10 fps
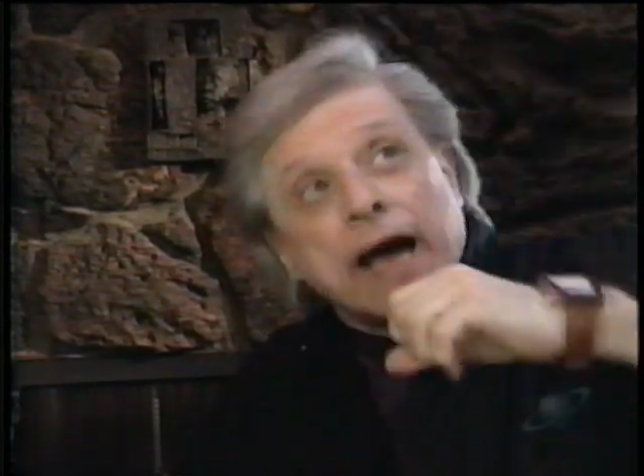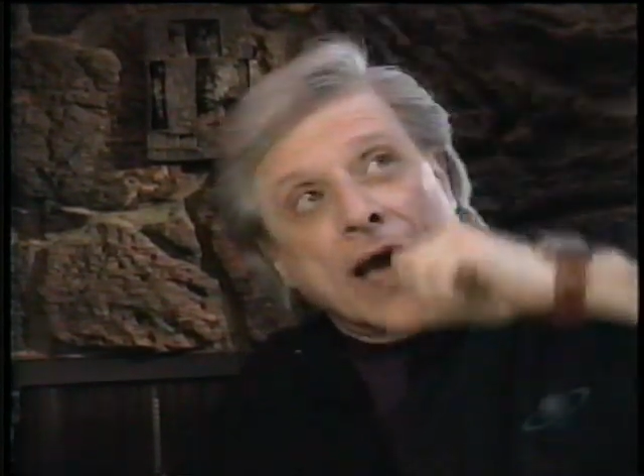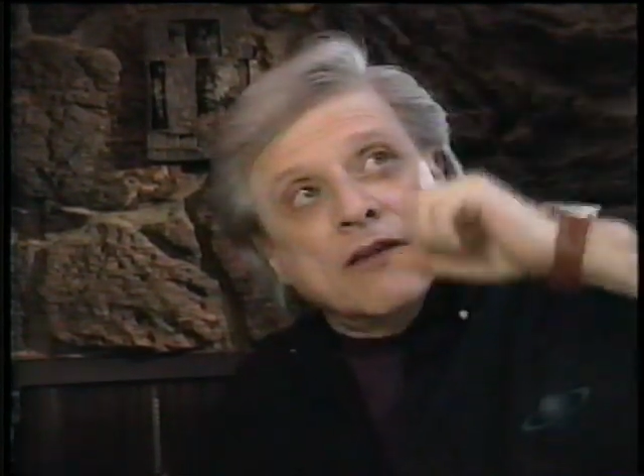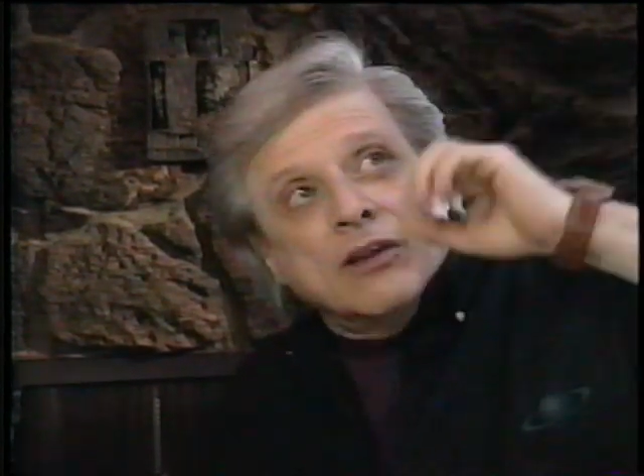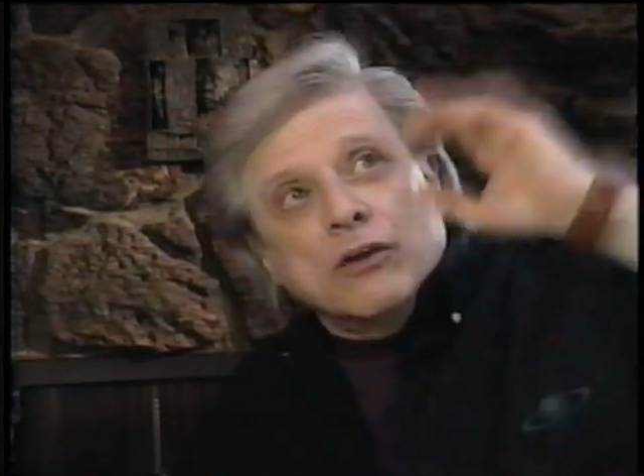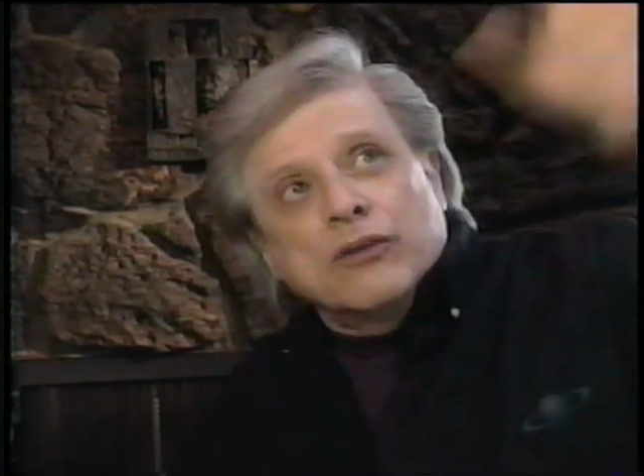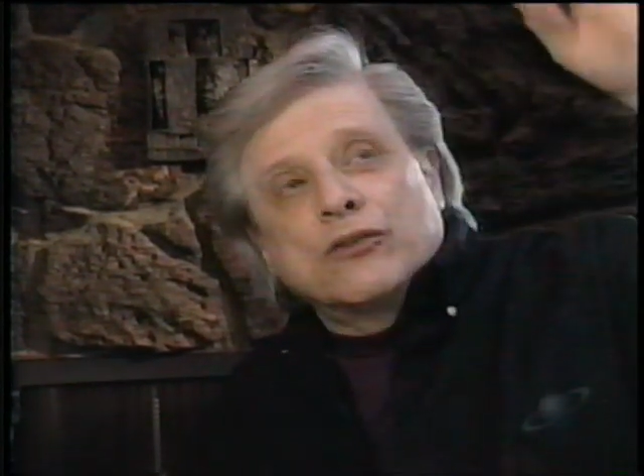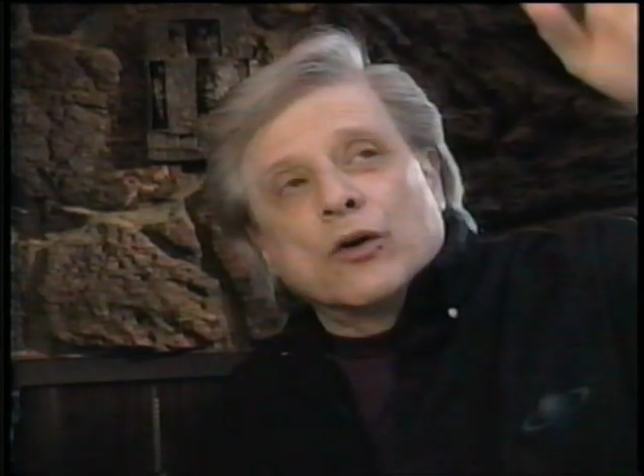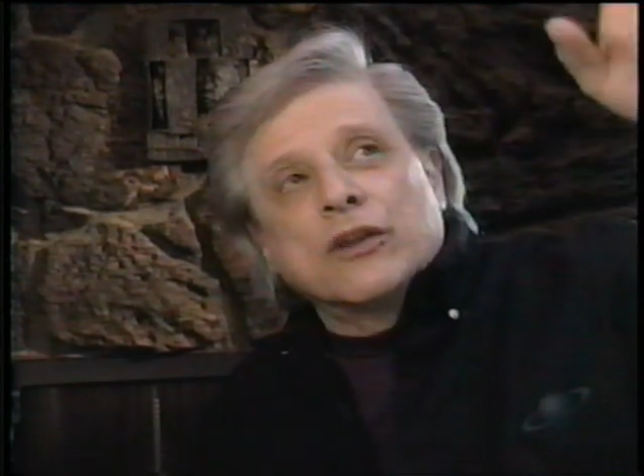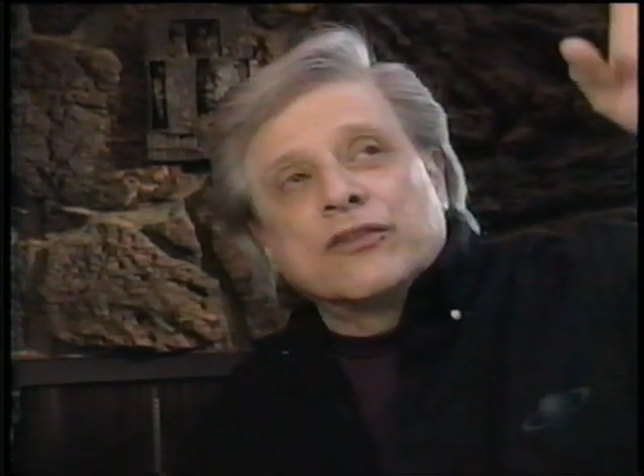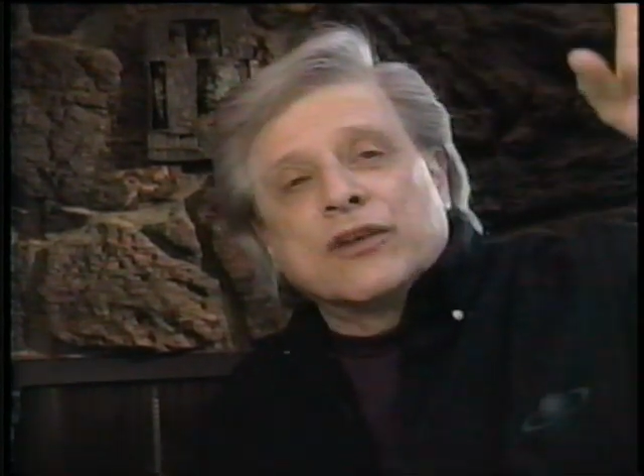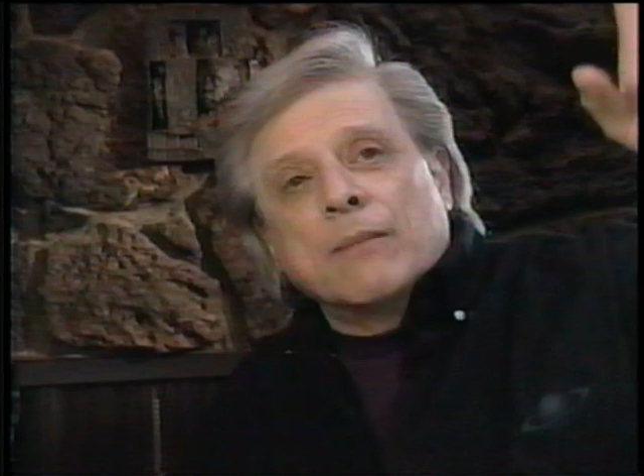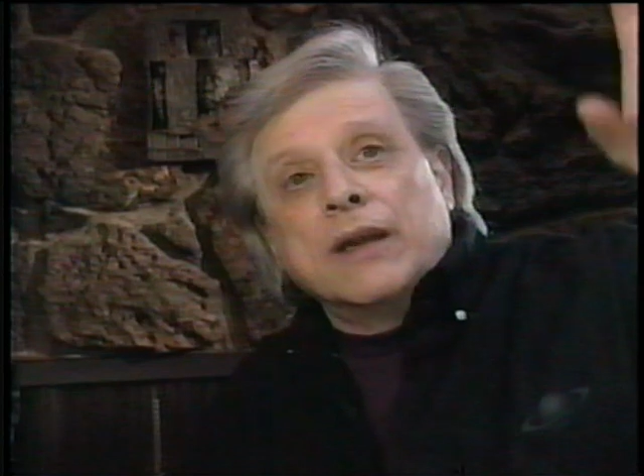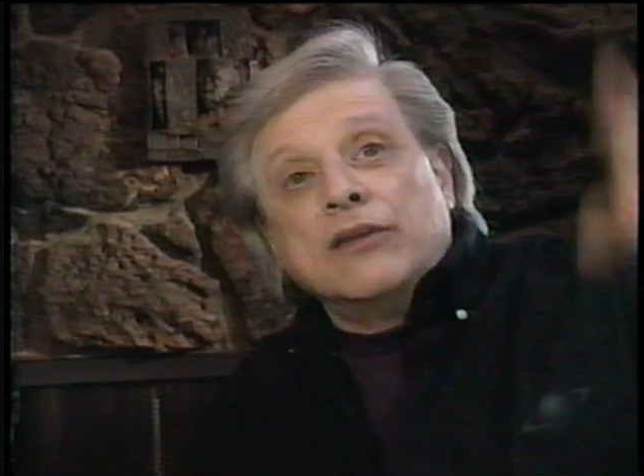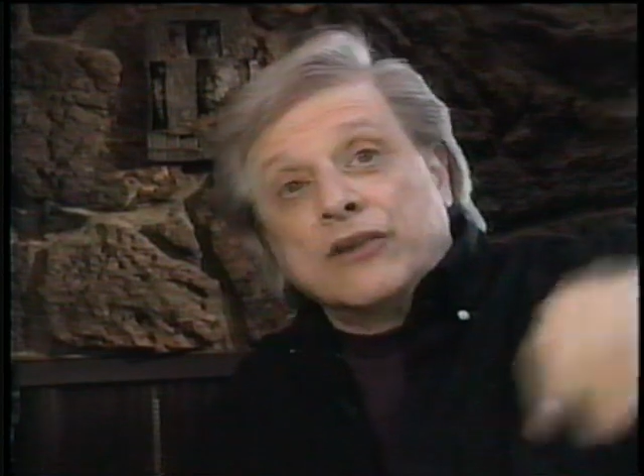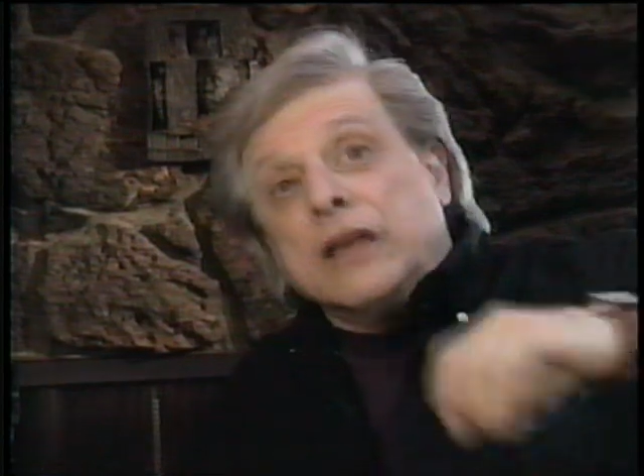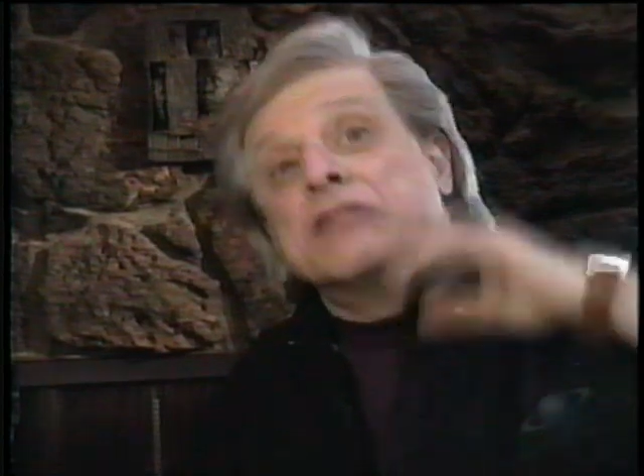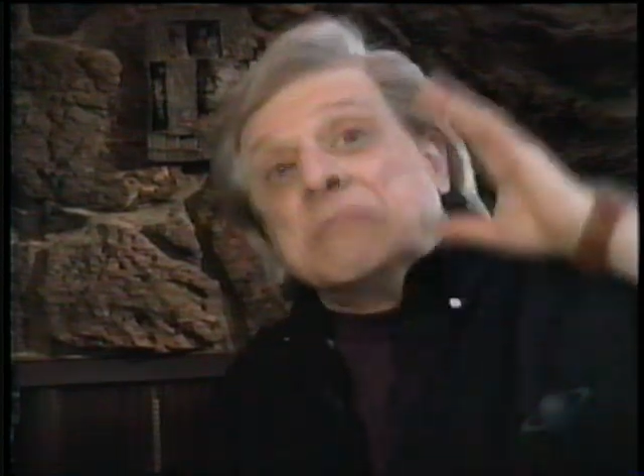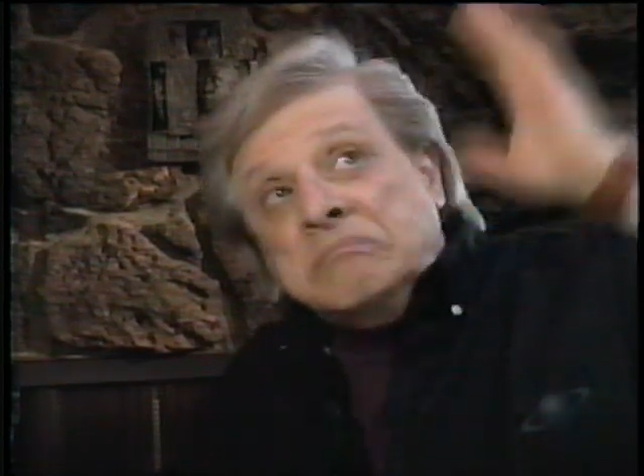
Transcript: And as he looks toward the summit, he sees